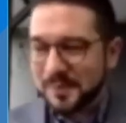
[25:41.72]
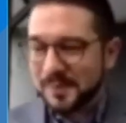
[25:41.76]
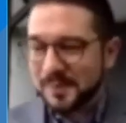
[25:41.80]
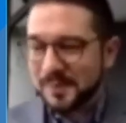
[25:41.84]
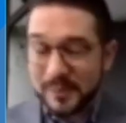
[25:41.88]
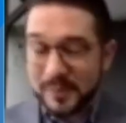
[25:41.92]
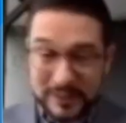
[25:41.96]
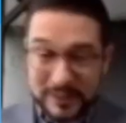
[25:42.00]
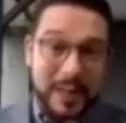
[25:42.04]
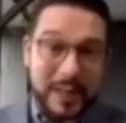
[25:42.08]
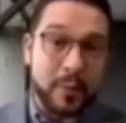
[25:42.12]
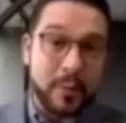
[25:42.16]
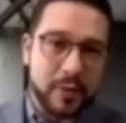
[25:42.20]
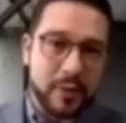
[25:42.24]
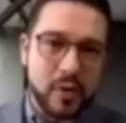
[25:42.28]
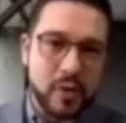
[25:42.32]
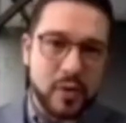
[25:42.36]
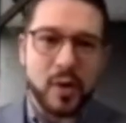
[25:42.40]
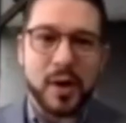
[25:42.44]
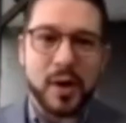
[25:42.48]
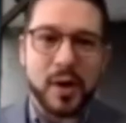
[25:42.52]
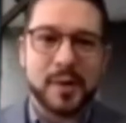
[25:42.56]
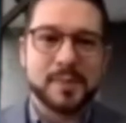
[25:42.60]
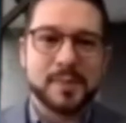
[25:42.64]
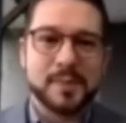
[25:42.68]
some of
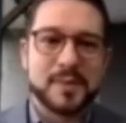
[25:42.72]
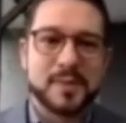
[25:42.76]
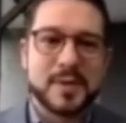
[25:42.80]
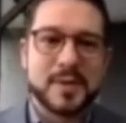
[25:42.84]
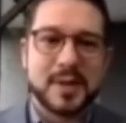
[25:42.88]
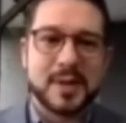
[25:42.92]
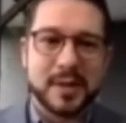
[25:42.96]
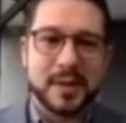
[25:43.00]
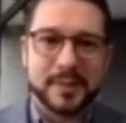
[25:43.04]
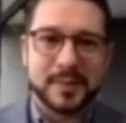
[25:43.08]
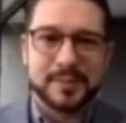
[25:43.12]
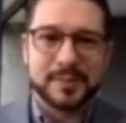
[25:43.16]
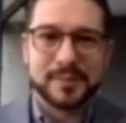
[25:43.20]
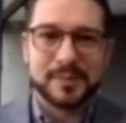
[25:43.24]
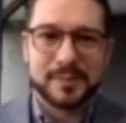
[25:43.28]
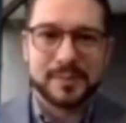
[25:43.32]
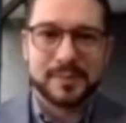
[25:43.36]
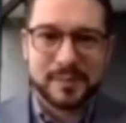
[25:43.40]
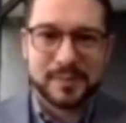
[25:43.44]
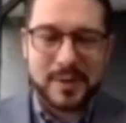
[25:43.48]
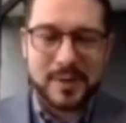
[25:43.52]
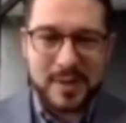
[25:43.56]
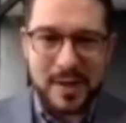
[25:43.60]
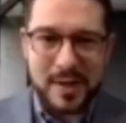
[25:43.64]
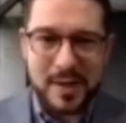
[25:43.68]
you are still
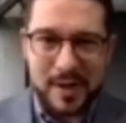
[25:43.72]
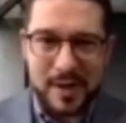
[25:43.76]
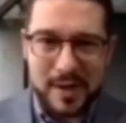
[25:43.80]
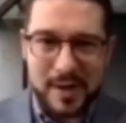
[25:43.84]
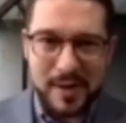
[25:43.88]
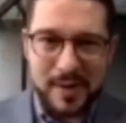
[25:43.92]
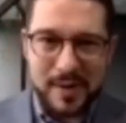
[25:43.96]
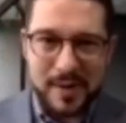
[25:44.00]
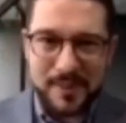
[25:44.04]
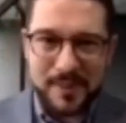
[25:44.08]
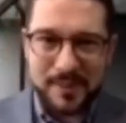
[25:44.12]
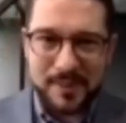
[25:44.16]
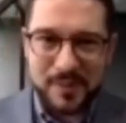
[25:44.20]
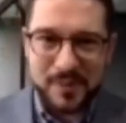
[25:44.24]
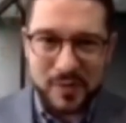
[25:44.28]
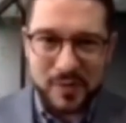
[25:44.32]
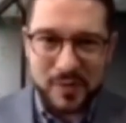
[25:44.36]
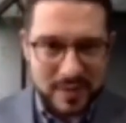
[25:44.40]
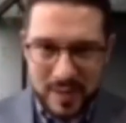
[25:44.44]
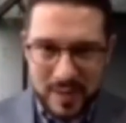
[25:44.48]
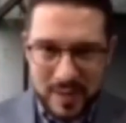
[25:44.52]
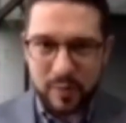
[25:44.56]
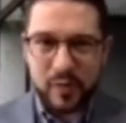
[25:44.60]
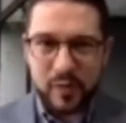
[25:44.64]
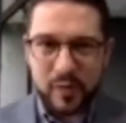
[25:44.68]
studying.
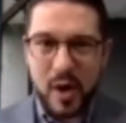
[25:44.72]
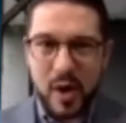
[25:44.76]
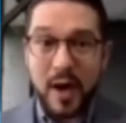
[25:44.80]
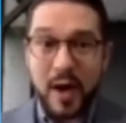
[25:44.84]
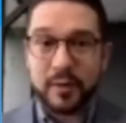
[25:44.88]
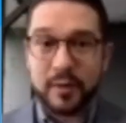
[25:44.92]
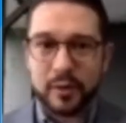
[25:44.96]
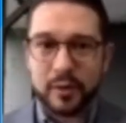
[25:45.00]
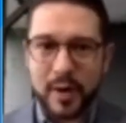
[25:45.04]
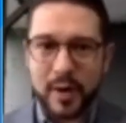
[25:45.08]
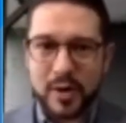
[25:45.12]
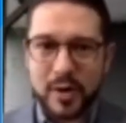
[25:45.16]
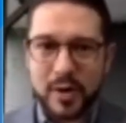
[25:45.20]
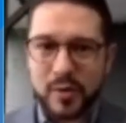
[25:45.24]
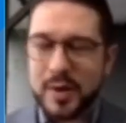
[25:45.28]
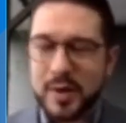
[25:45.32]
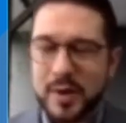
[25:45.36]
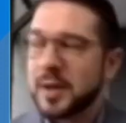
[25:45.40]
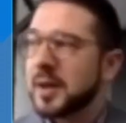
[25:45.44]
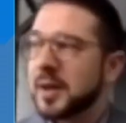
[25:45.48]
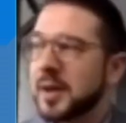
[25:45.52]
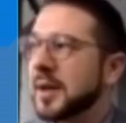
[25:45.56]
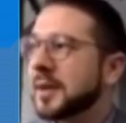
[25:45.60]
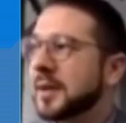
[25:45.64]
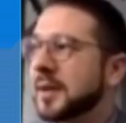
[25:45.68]
Some of you haven't
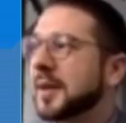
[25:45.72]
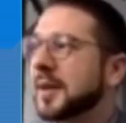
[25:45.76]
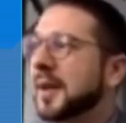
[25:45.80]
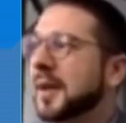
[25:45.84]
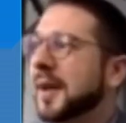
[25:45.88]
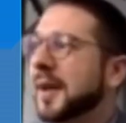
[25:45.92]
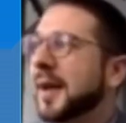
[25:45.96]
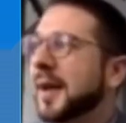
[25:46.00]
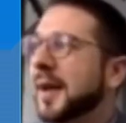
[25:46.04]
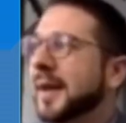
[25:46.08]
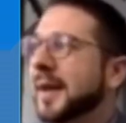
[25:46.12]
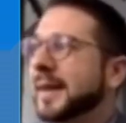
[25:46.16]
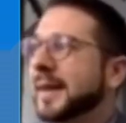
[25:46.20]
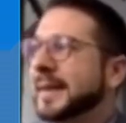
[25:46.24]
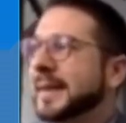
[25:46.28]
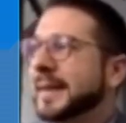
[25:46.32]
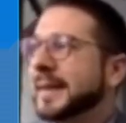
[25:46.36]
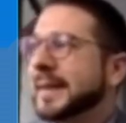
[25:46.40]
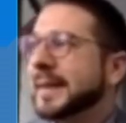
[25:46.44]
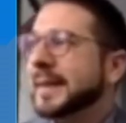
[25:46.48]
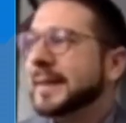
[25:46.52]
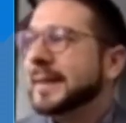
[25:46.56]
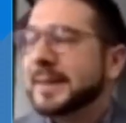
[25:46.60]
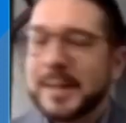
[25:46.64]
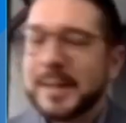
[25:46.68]
graduated yet.
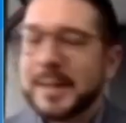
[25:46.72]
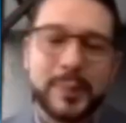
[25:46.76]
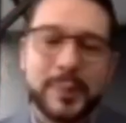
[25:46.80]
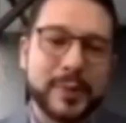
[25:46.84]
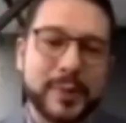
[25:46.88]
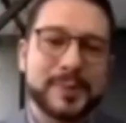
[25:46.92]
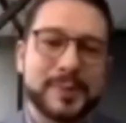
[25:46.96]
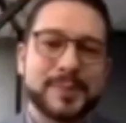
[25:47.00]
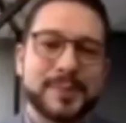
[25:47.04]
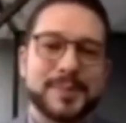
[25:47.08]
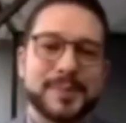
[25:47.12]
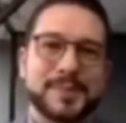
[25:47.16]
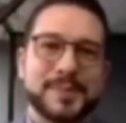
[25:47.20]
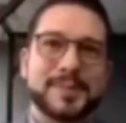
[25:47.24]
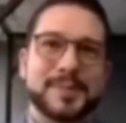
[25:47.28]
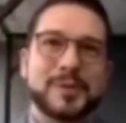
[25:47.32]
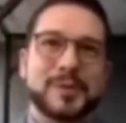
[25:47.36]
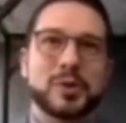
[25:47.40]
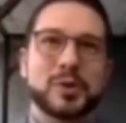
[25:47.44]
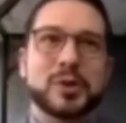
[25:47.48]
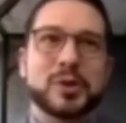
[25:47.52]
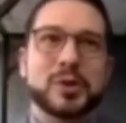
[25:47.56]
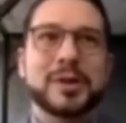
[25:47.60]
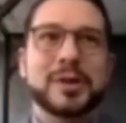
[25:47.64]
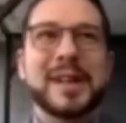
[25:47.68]
Tip,
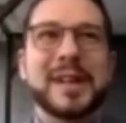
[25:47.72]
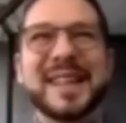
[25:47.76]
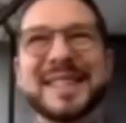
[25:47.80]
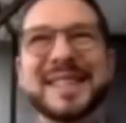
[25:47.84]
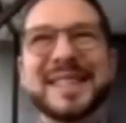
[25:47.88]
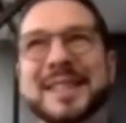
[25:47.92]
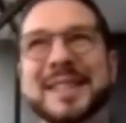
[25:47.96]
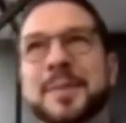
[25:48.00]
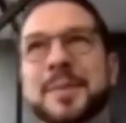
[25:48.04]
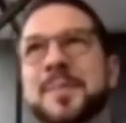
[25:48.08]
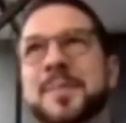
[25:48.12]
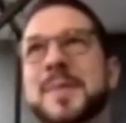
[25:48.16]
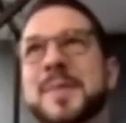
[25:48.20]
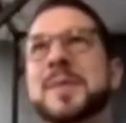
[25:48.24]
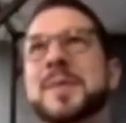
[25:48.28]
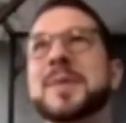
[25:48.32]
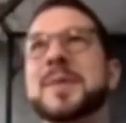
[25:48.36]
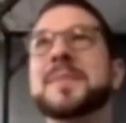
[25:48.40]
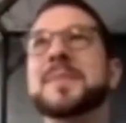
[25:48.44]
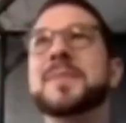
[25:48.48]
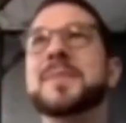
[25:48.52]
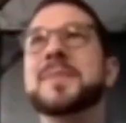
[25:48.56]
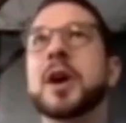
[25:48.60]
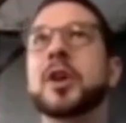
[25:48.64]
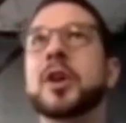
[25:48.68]
or not a tip,
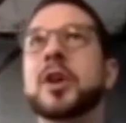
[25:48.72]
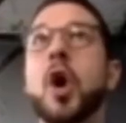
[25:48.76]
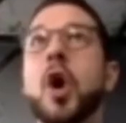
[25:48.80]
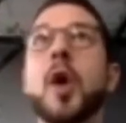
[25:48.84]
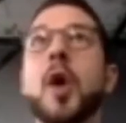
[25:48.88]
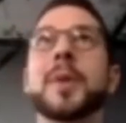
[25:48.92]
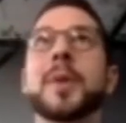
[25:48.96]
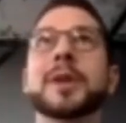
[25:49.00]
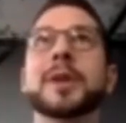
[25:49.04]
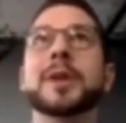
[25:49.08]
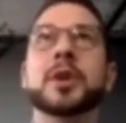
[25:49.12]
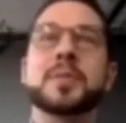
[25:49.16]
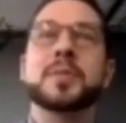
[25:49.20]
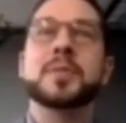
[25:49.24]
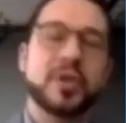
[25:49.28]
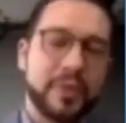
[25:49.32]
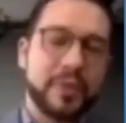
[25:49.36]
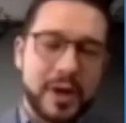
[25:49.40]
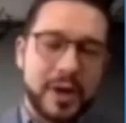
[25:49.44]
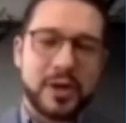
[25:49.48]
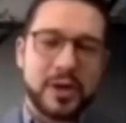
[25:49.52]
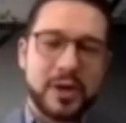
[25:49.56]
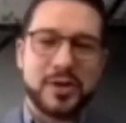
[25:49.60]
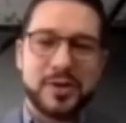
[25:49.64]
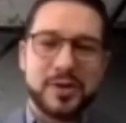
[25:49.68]
maybe a comment,
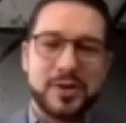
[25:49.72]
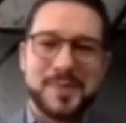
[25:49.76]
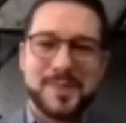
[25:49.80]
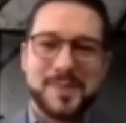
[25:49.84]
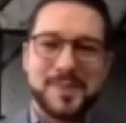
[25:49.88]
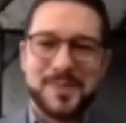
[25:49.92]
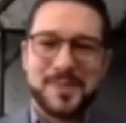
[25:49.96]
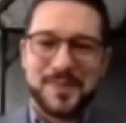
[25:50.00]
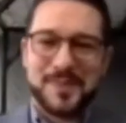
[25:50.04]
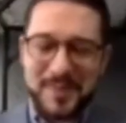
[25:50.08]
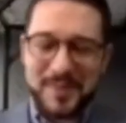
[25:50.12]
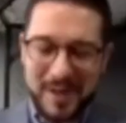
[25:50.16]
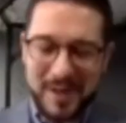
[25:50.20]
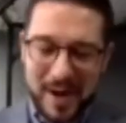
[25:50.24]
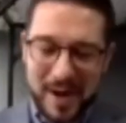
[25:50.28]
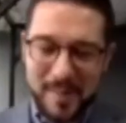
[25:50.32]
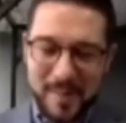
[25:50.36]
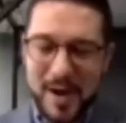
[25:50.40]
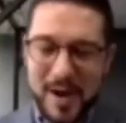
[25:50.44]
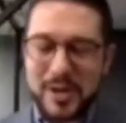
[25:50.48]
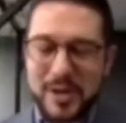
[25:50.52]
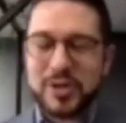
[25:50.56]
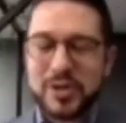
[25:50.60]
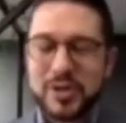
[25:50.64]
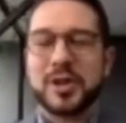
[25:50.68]
observation that I
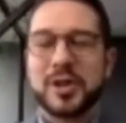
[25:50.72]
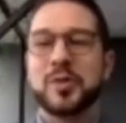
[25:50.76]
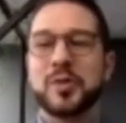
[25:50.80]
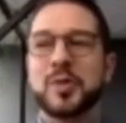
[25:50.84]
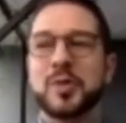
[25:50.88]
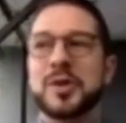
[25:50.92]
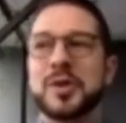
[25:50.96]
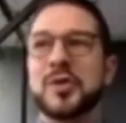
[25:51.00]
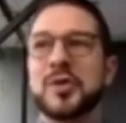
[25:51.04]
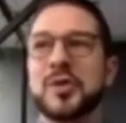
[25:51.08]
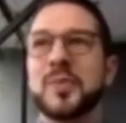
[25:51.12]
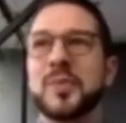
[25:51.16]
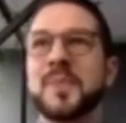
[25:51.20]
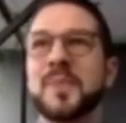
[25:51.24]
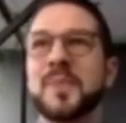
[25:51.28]
might share with you.